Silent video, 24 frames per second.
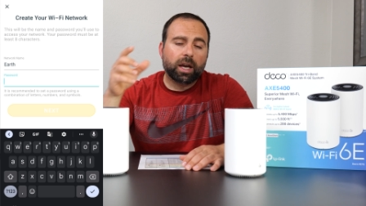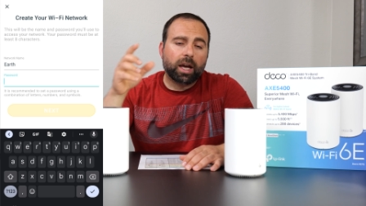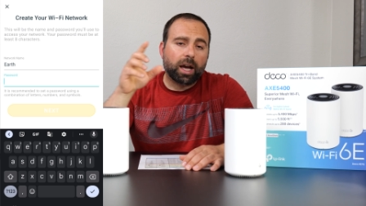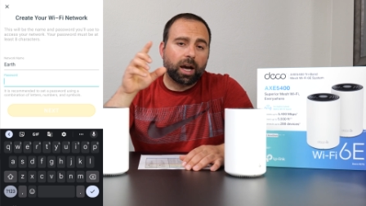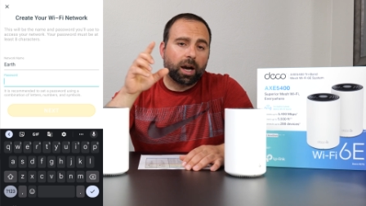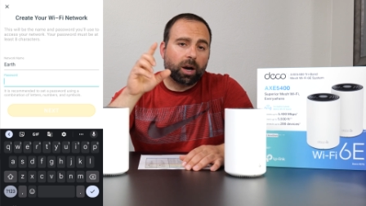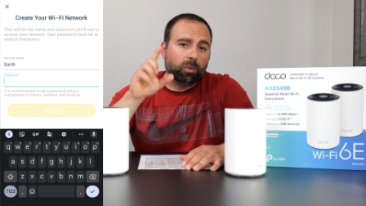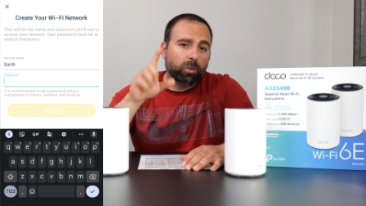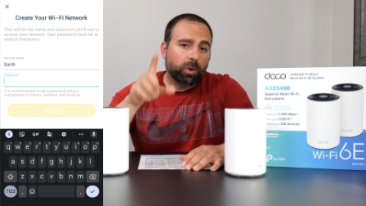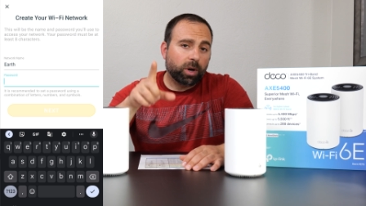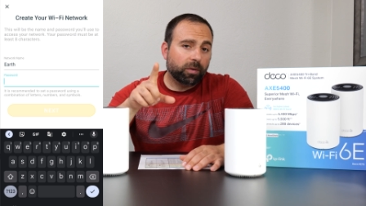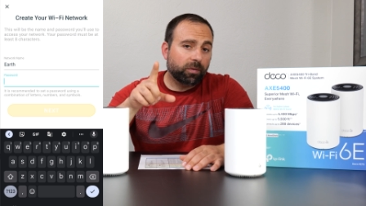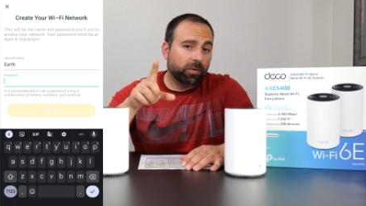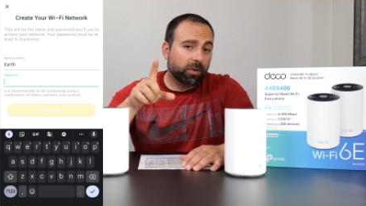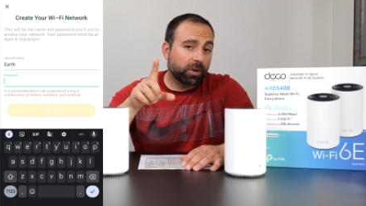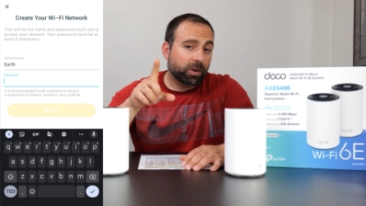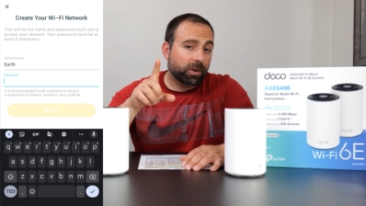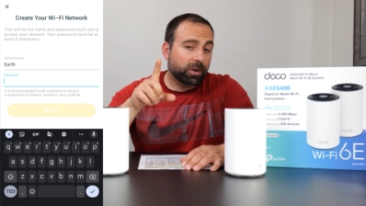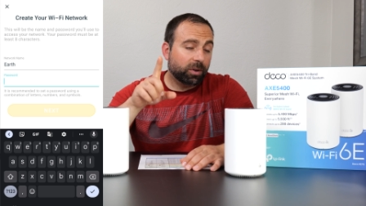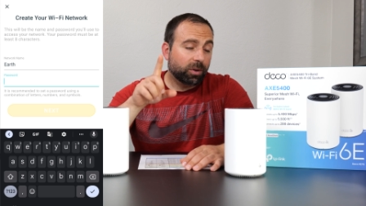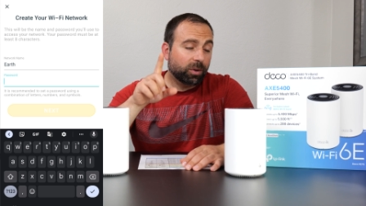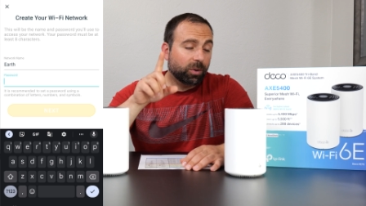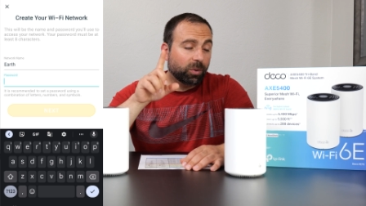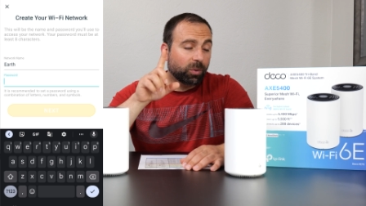
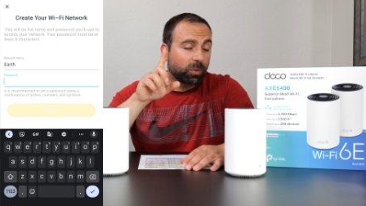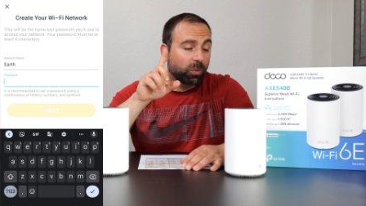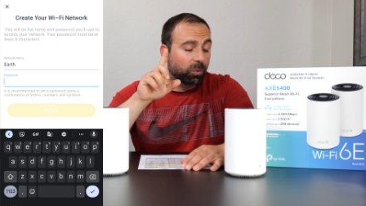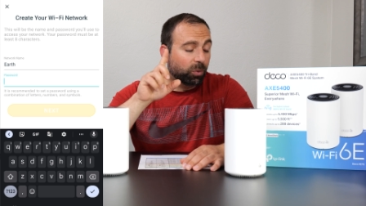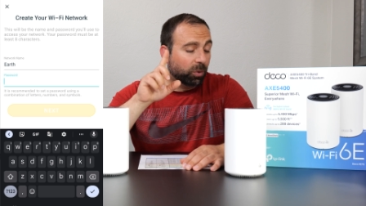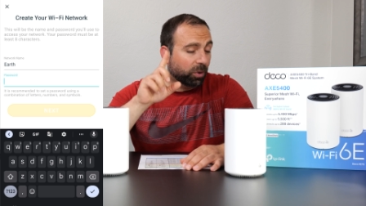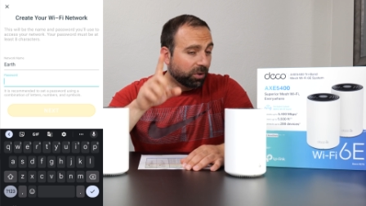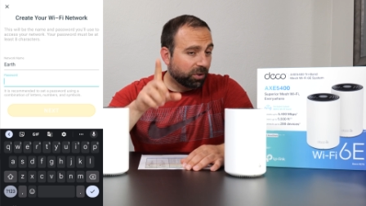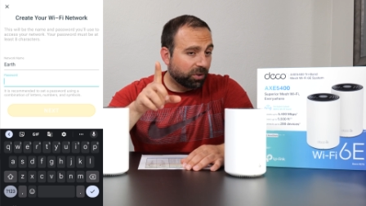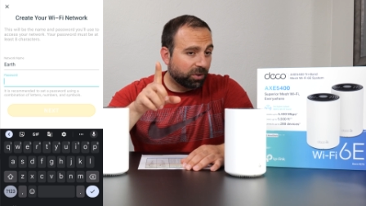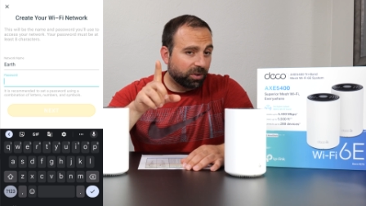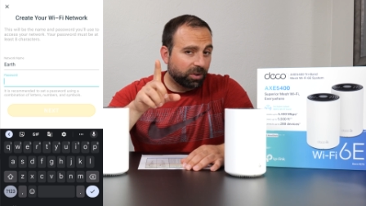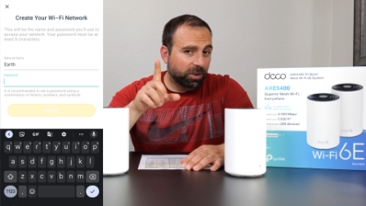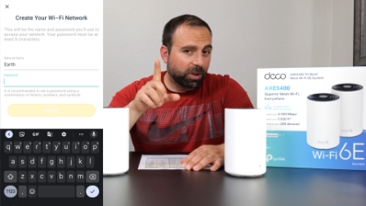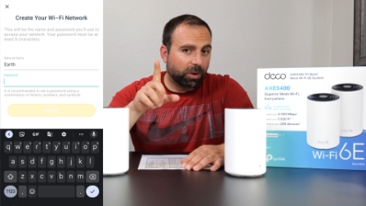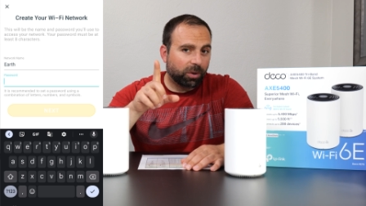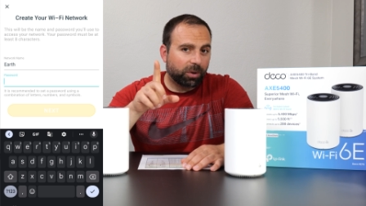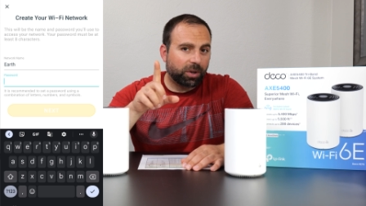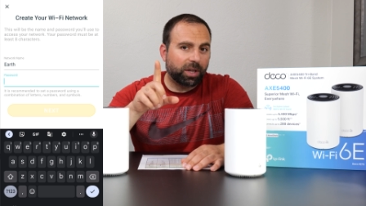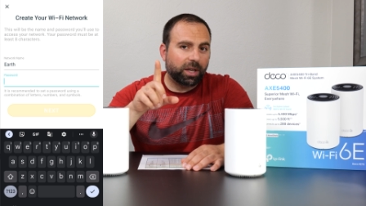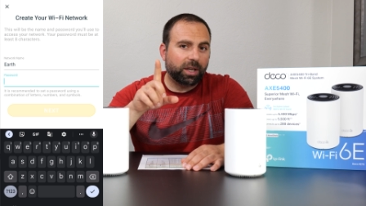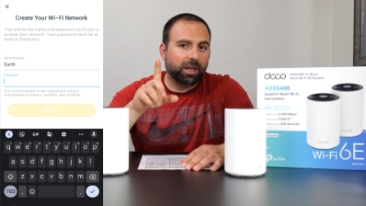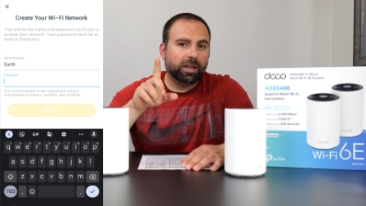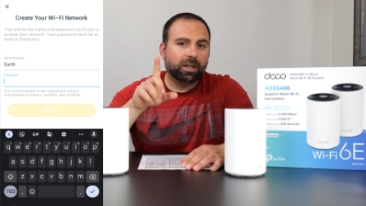However, worth
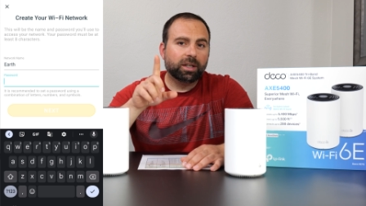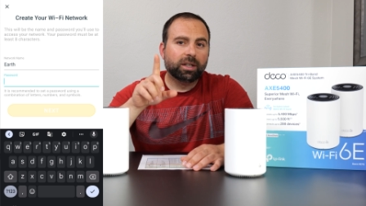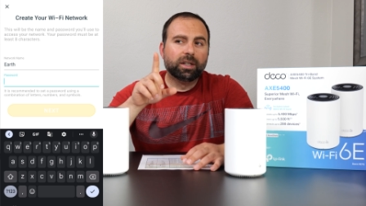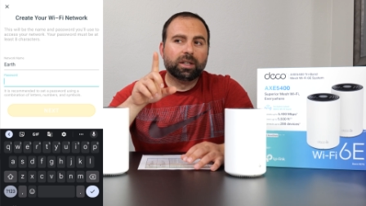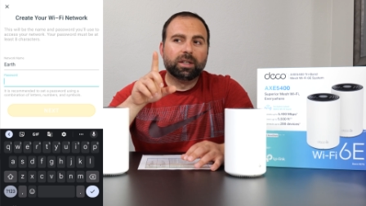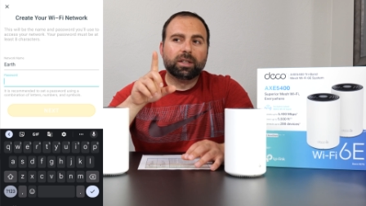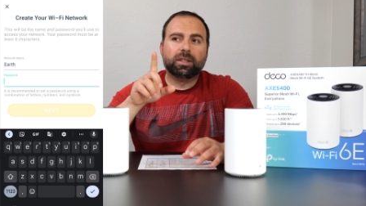noting